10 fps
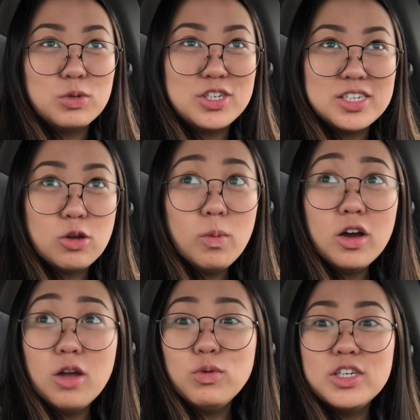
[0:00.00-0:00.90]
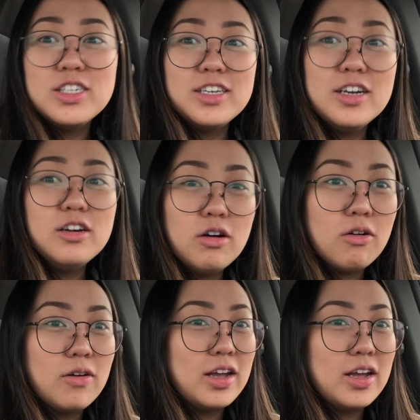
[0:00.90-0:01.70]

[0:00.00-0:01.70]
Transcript: which is, oh my god, which is a year ago.